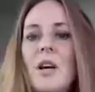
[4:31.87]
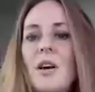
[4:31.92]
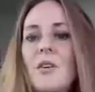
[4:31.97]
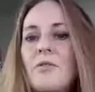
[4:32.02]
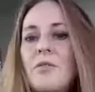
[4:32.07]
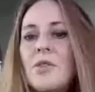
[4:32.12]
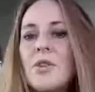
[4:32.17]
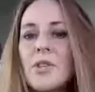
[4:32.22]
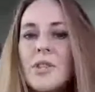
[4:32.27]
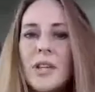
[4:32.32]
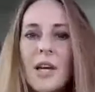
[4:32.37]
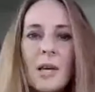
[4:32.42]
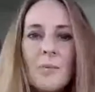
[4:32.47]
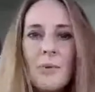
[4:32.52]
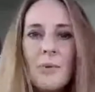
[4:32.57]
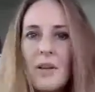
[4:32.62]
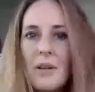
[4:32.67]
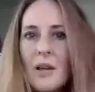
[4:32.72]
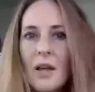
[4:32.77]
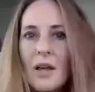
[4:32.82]
If you just keep
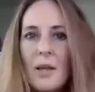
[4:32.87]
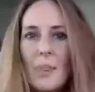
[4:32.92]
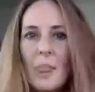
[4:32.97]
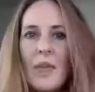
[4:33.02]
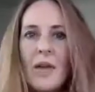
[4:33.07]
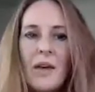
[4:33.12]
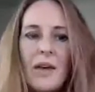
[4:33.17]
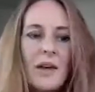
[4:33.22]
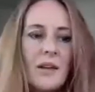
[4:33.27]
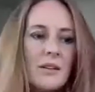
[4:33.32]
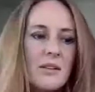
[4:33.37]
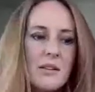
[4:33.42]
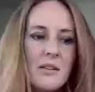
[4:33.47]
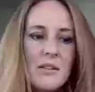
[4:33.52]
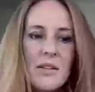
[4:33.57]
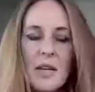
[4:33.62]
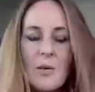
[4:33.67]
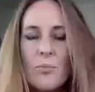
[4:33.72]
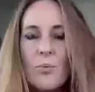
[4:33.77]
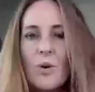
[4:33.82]
it hidden
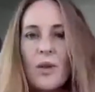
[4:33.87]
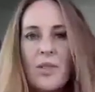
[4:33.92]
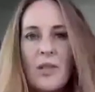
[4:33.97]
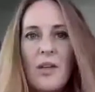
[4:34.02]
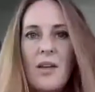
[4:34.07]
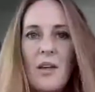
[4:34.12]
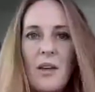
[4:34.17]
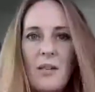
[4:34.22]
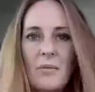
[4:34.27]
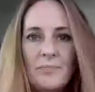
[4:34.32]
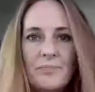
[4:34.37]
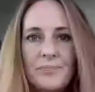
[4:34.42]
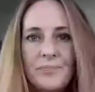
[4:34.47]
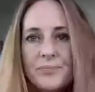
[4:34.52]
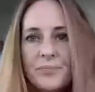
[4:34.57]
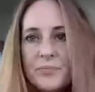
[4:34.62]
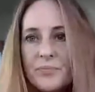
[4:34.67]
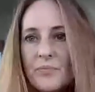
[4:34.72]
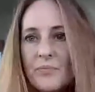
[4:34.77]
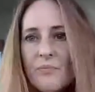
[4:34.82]
deep within,
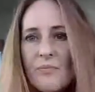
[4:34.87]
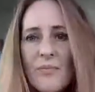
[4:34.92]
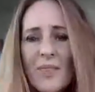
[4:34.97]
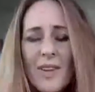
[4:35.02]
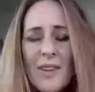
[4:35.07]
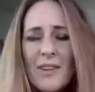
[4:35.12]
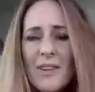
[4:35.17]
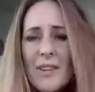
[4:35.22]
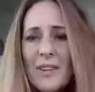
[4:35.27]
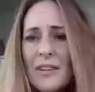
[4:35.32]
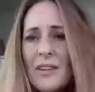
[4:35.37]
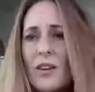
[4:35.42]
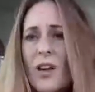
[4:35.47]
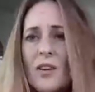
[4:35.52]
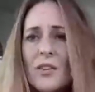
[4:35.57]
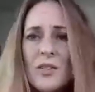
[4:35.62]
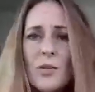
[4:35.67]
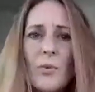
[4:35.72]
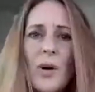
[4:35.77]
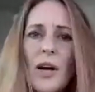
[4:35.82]

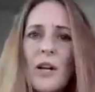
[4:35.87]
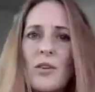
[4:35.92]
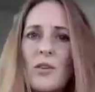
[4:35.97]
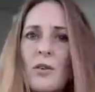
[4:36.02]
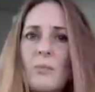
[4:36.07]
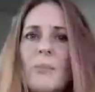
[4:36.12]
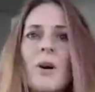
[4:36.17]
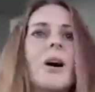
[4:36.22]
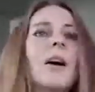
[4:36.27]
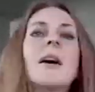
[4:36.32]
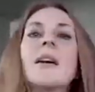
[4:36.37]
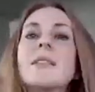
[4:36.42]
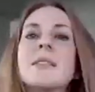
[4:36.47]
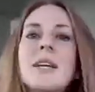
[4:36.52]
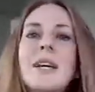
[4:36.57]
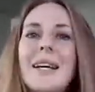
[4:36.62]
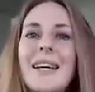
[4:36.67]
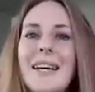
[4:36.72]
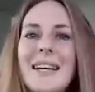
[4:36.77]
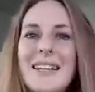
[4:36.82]
locked away in your mind,
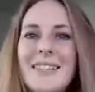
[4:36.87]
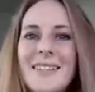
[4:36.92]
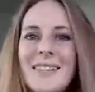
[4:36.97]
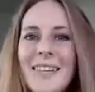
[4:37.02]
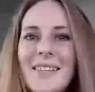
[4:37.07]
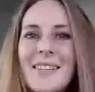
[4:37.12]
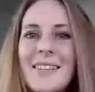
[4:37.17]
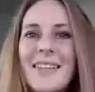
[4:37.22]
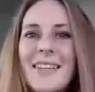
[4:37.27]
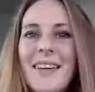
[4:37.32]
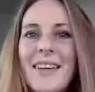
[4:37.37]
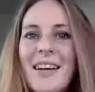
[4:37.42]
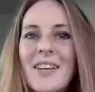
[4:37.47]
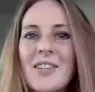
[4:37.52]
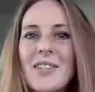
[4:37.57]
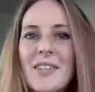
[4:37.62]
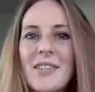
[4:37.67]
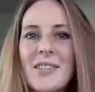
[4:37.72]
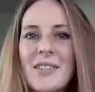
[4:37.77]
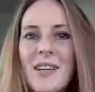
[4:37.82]
it doesn't
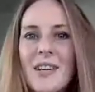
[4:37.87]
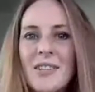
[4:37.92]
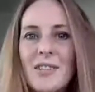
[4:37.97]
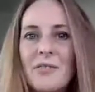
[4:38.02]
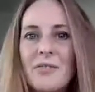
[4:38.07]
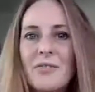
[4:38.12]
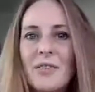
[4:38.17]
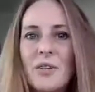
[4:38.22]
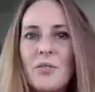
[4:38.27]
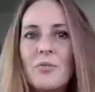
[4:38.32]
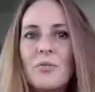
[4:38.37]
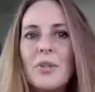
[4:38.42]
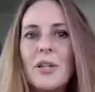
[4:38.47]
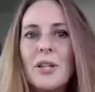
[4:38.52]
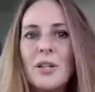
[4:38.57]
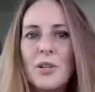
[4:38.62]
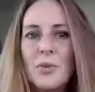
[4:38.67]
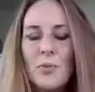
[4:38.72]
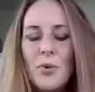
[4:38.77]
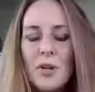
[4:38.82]
actually start to feel
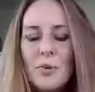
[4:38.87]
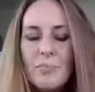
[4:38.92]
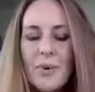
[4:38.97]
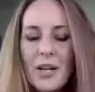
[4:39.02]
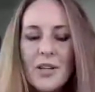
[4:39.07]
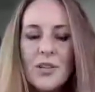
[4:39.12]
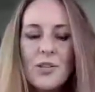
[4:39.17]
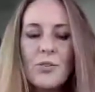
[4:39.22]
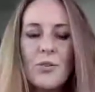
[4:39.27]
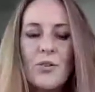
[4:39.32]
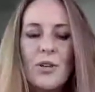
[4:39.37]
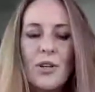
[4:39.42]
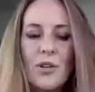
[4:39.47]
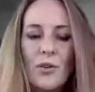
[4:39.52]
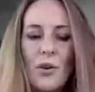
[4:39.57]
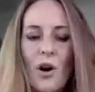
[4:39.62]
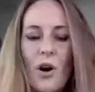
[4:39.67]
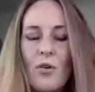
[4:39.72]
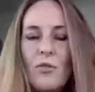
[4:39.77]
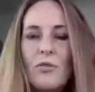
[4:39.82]
real. You want to make sure that
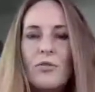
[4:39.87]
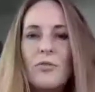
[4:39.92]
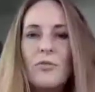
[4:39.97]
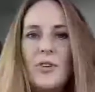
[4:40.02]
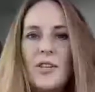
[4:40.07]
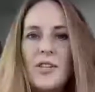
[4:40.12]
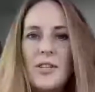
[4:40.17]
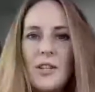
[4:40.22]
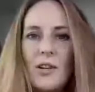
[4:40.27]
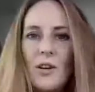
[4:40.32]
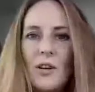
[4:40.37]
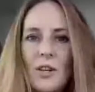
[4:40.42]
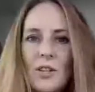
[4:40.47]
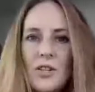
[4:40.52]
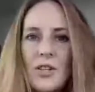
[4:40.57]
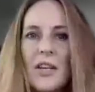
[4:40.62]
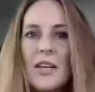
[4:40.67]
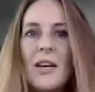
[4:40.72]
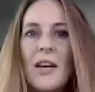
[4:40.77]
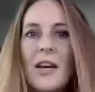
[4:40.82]
your whole
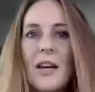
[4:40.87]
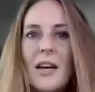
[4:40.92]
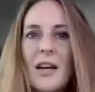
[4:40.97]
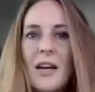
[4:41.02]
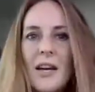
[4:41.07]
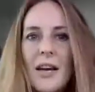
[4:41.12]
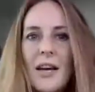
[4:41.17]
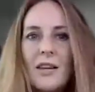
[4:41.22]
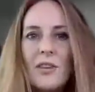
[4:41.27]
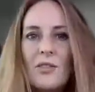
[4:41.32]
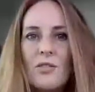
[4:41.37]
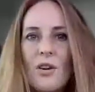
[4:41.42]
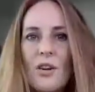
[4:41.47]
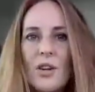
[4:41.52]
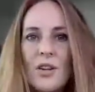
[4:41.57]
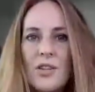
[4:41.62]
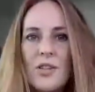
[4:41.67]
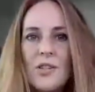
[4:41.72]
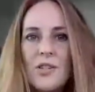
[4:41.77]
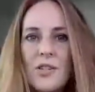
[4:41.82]
physiology
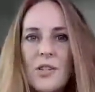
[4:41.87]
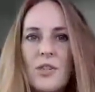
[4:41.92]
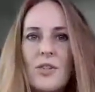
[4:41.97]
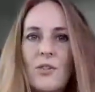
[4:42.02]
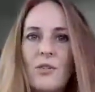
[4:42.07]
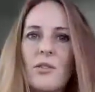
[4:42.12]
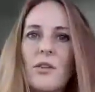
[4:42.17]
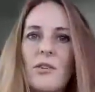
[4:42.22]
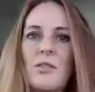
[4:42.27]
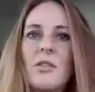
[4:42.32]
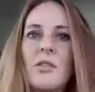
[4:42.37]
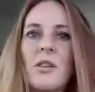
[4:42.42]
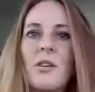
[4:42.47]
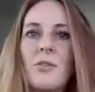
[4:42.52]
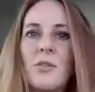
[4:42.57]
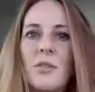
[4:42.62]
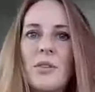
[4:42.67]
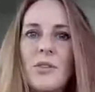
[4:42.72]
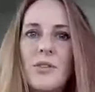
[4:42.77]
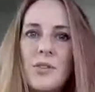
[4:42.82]
acknowledges that you're going to go
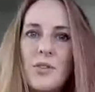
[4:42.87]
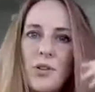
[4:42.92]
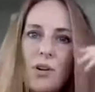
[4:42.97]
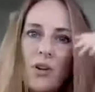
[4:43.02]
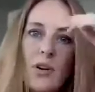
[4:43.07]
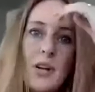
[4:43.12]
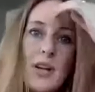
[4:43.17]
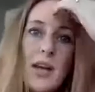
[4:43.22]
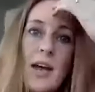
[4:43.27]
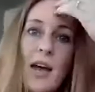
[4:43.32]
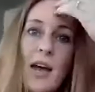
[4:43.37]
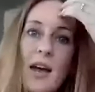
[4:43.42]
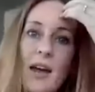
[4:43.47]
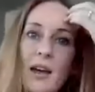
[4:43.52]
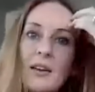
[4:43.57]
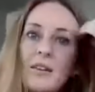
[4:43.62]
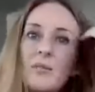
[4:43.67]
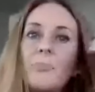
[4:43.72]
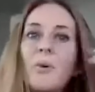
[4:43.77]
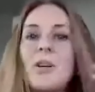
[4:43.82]
on this journey.
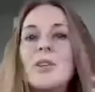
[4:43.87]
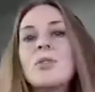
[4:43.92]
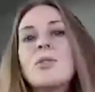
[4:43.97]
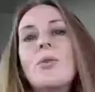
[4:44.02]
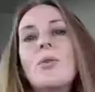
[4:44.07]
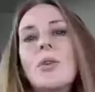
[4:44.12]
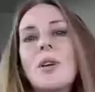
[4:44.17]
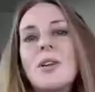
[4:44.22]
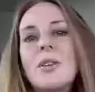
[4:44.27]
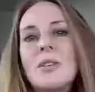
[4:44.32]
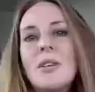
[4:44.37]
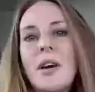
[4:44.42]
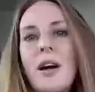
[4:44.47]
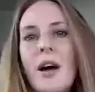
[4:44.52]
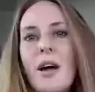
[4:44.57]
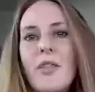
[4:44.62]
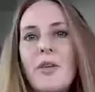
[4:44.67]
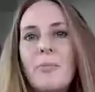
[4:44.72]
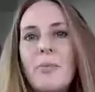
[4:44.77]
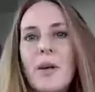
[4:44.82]
And by talking to
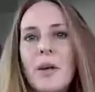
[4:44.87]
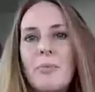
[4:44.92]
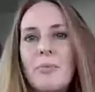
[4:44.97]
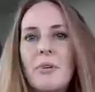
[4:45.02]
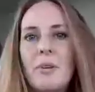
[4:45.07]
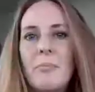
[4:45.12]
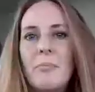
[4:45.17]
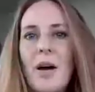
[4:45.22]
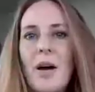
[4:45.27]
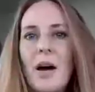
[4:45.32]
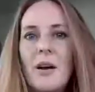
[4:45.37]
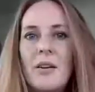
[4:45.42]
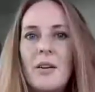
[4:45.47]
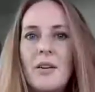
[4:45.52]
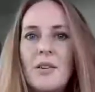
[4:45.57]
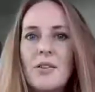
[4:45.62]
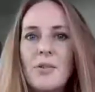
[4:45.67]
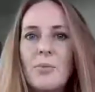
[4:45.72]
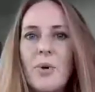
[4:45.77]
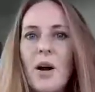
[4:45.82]
other people about it
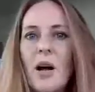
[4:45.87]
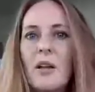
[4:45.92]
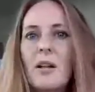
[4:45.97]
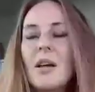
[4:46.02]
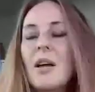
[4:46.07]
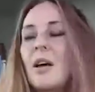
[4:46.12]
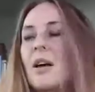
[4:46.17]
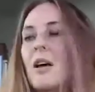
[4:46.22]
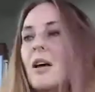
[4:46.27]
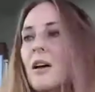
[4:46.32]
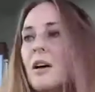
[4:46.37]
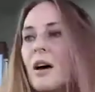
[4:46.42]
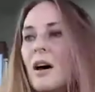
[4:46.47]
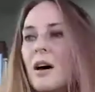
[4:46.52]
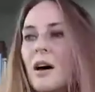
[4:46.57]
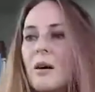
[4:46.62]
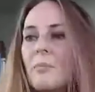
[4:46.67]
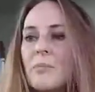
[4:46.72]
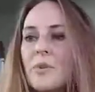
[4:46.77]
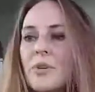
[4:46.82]
as well,
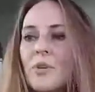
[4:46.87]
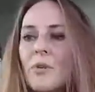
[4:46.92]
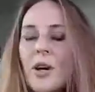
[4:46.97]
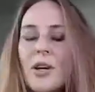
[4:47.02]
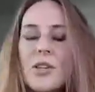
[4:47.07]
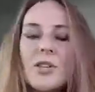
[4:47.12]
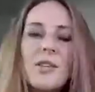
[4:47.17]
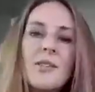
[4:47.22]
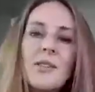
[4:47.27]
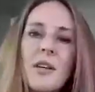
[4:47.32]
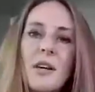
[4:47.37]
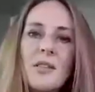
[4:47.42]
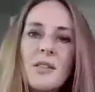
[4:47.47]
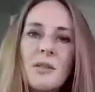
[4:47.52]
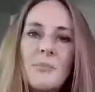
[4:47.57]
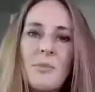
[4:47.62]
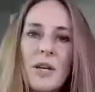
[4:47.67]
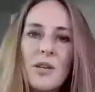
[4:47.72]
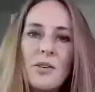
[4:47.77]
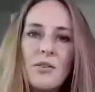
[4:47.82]
you actually start
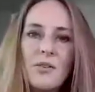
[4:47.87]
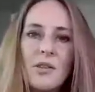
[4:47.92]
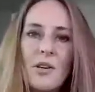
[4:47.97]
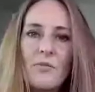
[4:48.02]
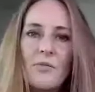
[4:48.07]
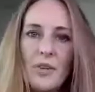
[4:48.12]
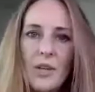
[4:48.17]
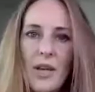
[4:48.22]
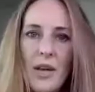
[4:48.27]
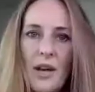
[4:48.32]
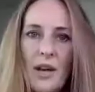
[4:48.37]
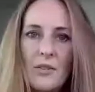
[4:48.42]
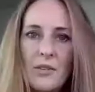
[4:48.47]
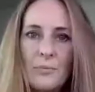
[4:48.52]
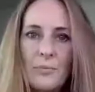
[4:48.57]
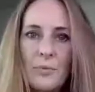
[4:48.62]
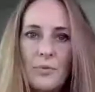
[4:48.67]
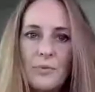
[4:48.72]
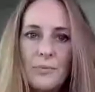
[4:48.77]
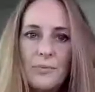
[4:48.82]
to make yourself
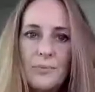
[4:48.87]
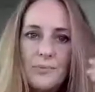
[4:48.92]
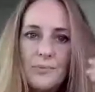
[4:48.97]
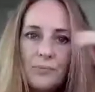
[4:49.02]
accountable.